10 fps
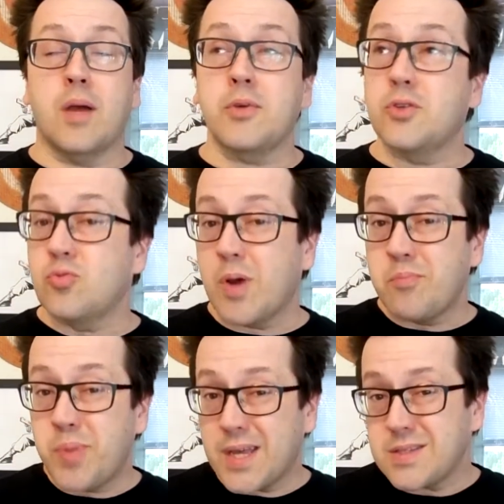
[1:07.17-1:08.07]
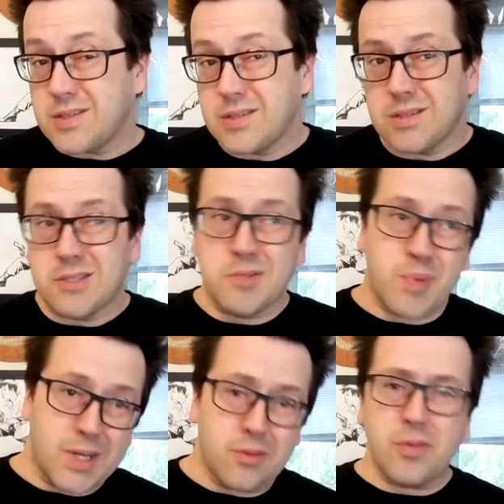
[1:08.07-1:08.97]
I'm going to do my best to
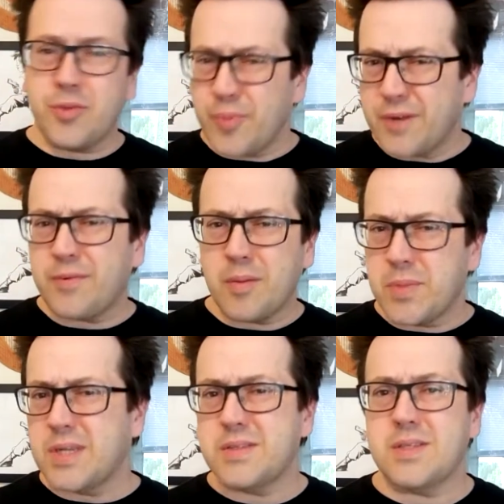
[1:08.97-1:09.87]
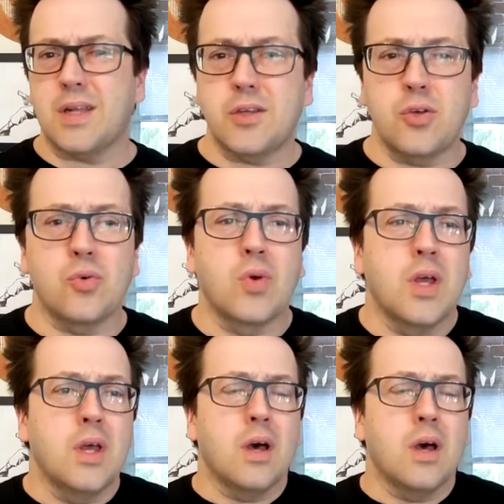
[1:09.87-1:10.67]
spend 3 to 5 minutes telling you